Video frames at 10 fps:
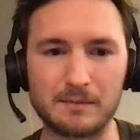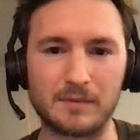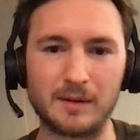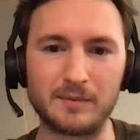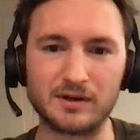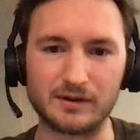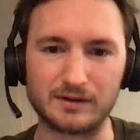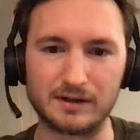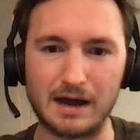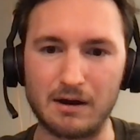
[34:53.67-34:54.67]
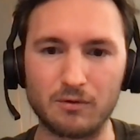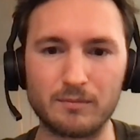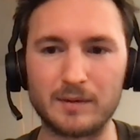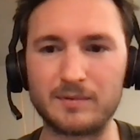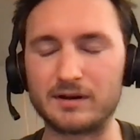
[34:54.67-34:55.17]
maybe not now,
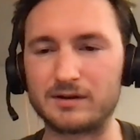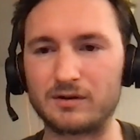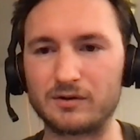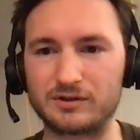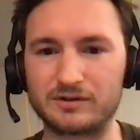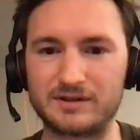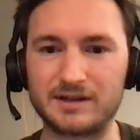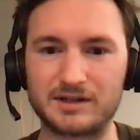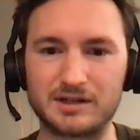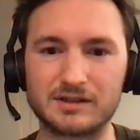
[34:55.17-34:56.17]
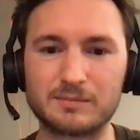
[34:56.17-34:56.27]
maybe not in all jurisdictions,